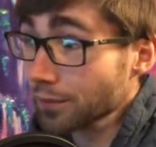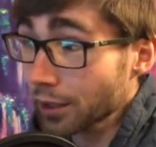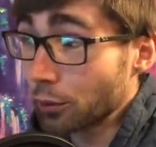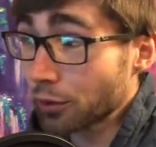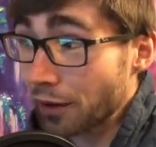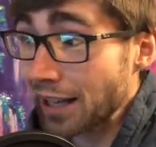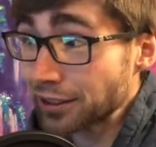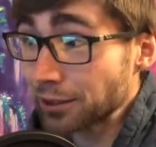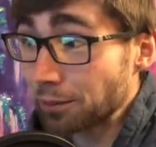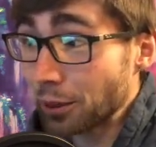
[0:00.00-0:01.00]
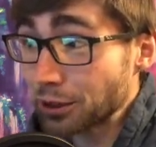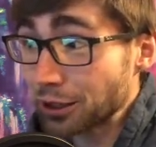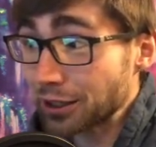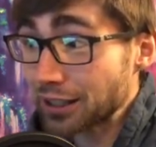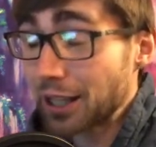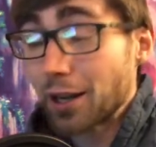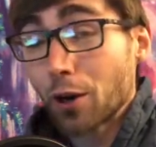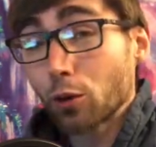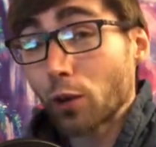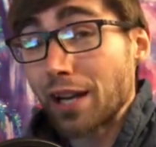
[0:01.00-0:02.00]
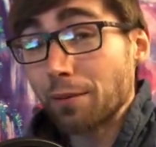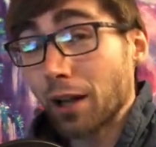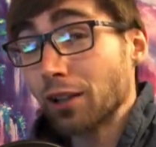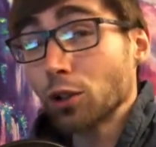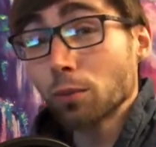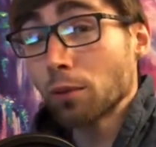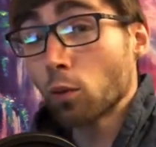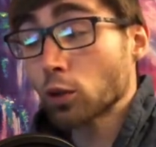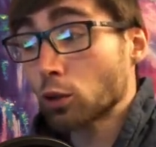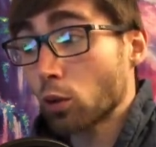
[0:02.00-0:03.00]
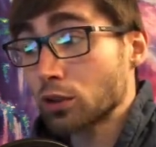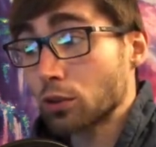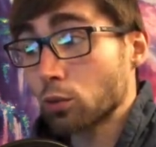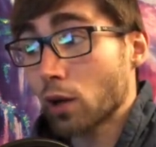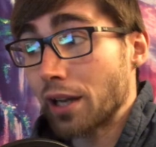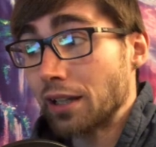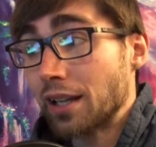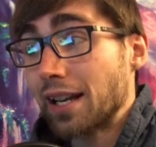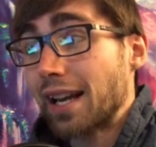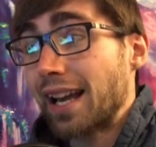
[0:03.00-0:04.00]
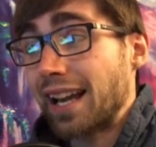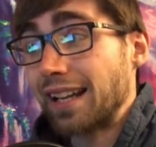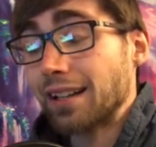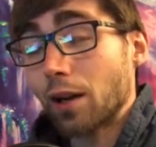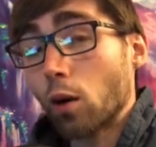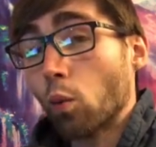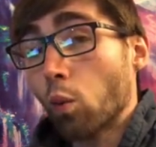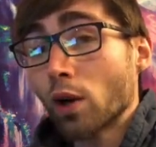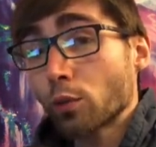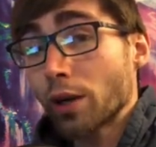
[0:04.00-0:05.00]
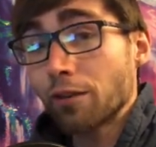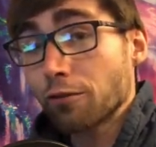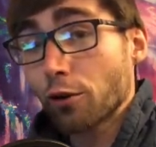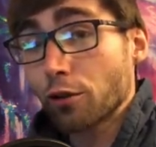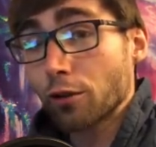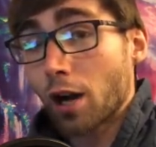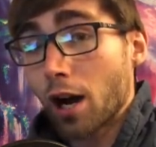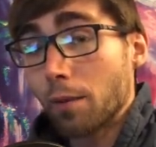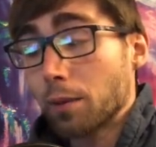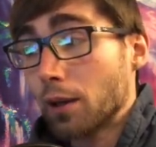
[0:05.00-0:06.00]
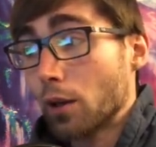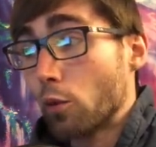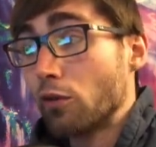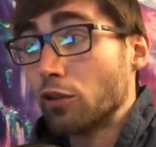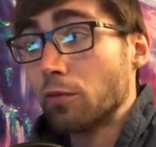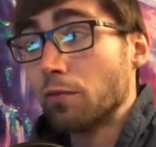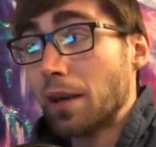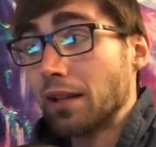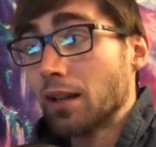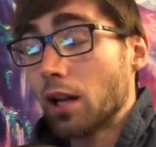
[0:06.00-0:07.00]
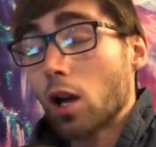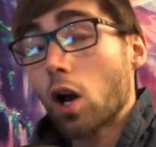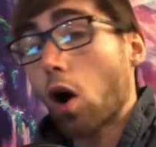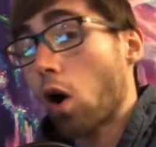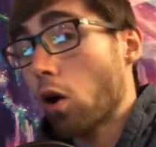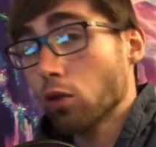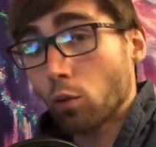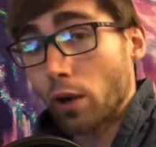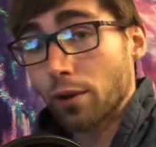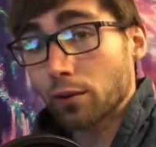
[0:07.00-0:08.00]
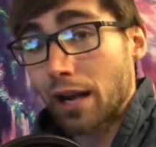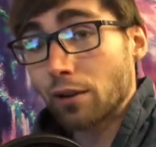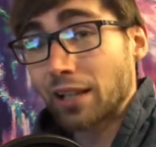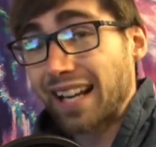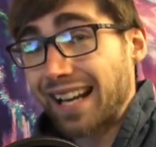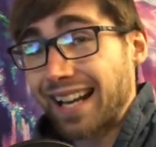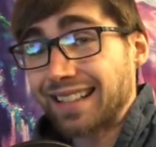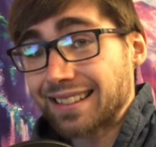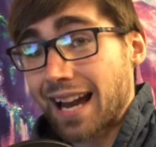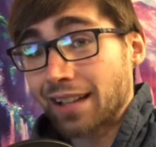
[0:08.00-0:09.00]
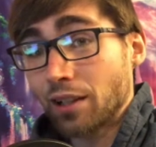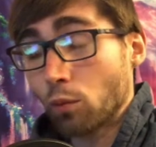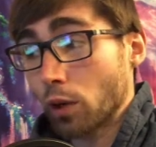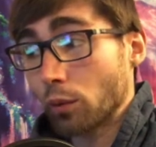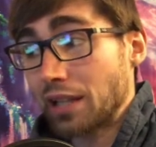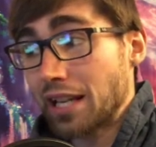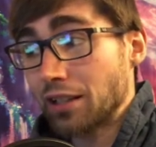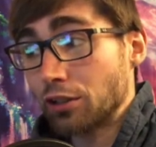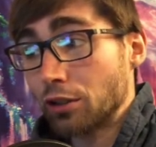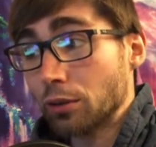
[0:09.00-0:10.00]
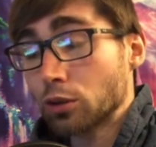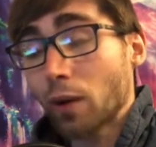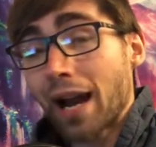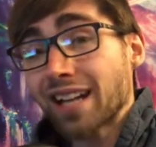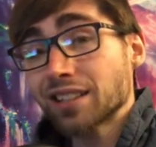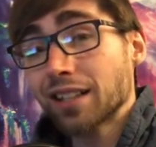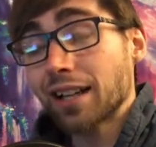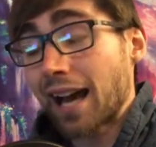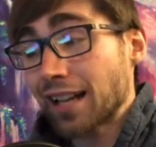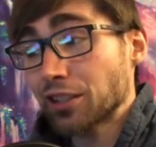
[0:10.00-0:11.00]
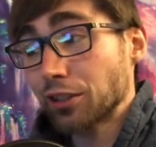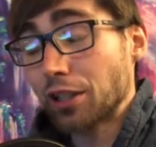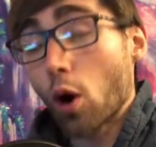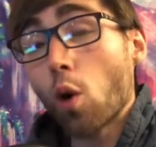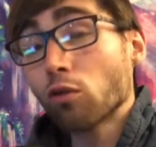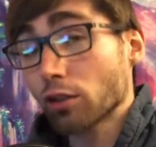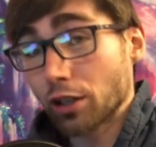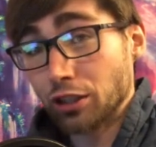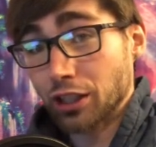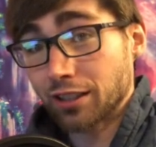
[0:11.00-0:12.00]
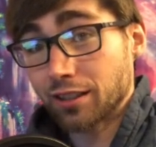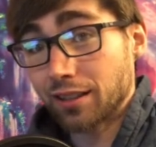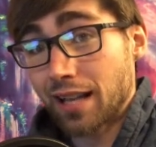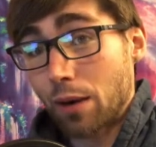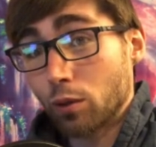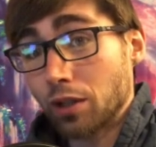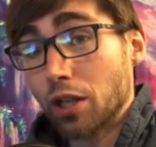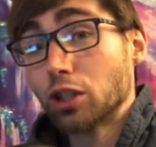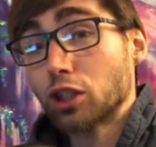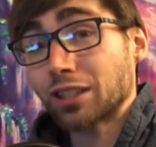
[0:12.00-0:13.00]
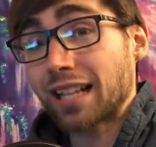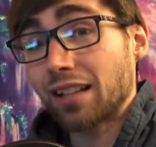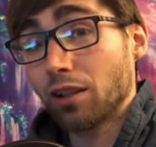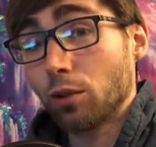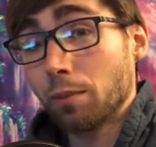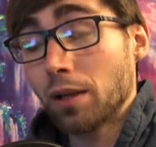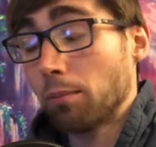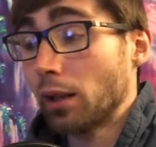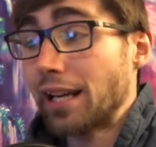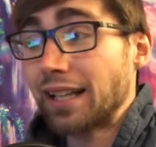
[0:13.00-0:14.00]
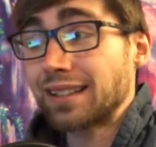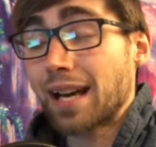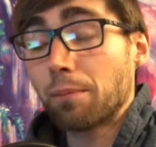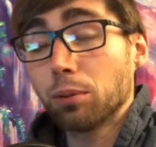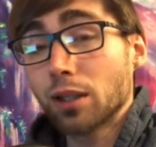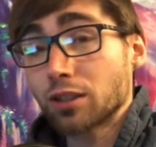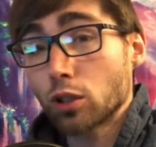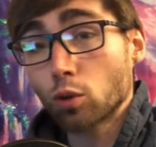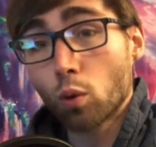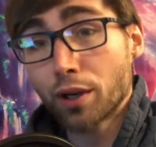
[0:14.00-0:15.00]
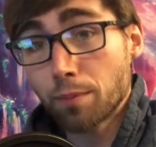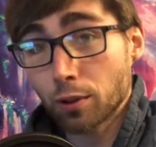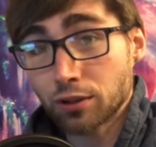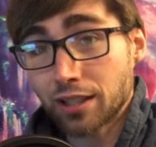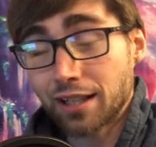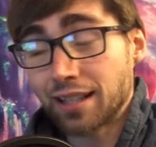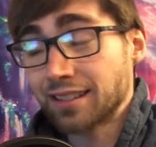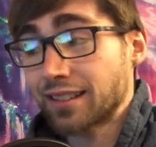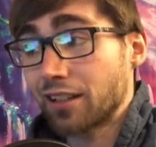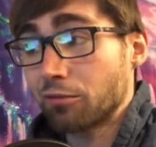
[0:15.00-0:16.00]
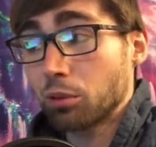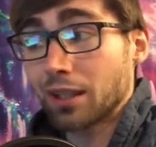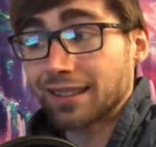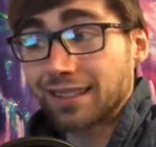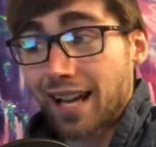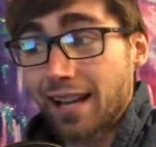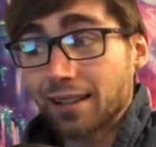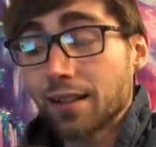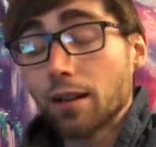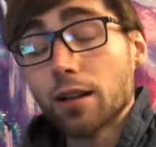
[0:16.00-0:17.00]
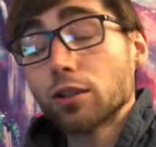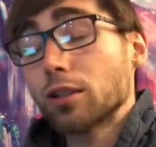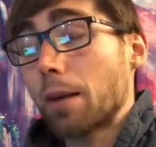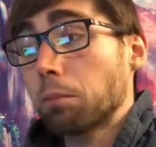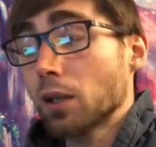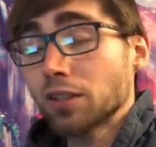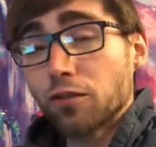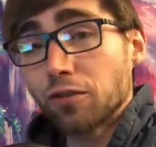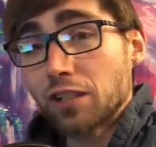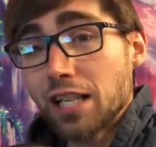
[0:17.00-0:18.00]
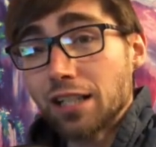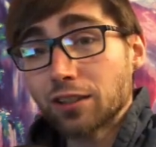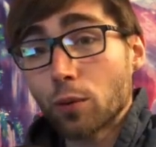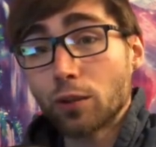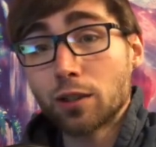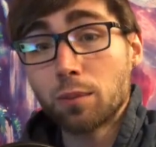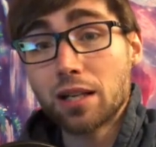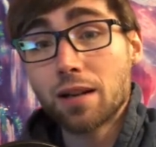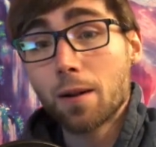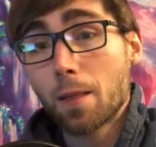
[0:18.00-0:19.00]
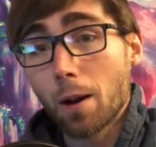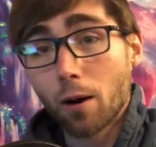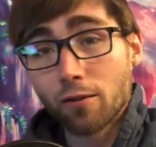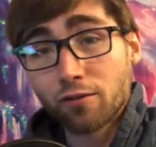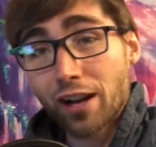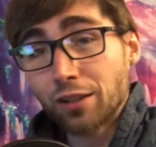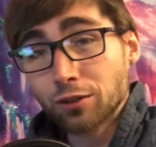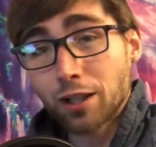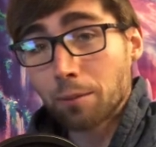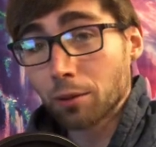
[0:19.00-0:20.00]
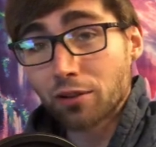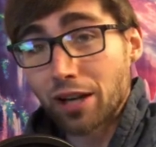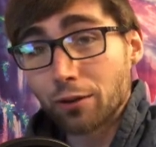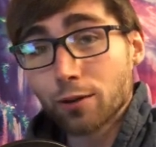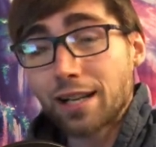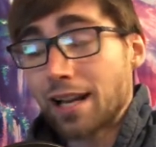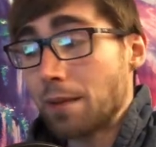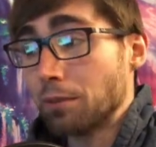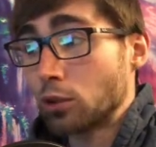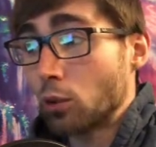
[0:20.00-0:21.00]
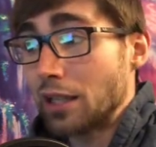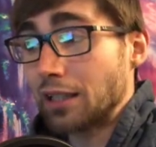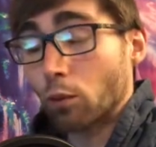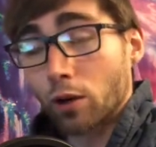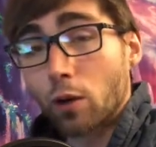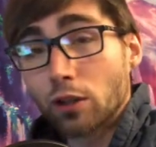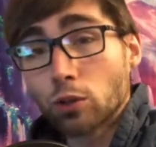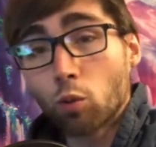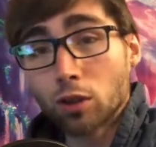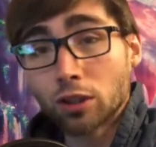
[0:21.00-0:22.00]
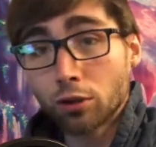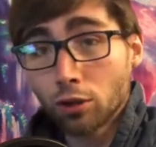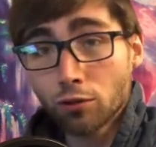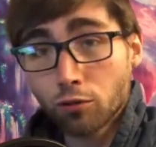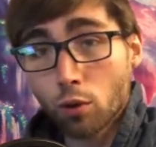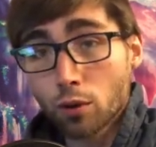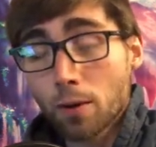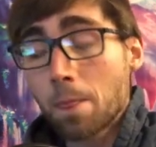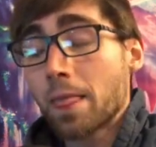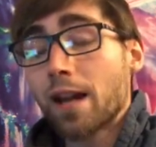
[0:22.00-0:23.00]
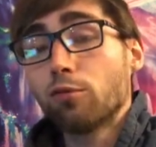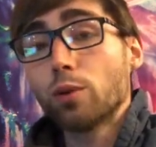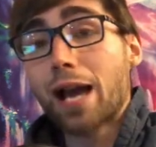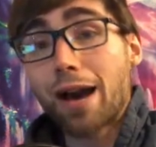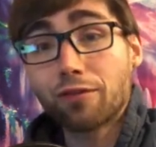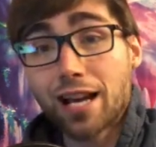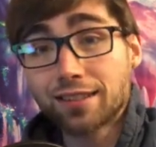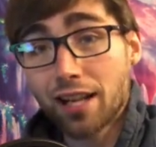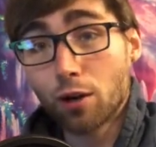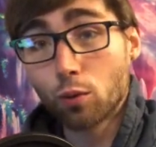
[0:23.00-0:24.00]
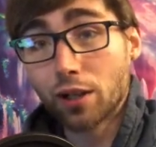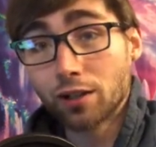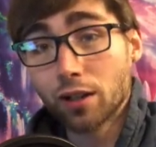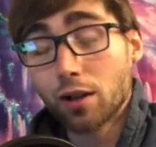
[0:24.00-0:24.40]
it would have actually pushed us right a little bit more towards the right, and one ring further up, we would have been all the way around exactly where we needed to. So I actually over adjusted that one just that little bit, playing at that plus 20% instead of plus 10. So that plus 15 is going to be our vital number there right in between that we're going to want to look for if we have that tailwind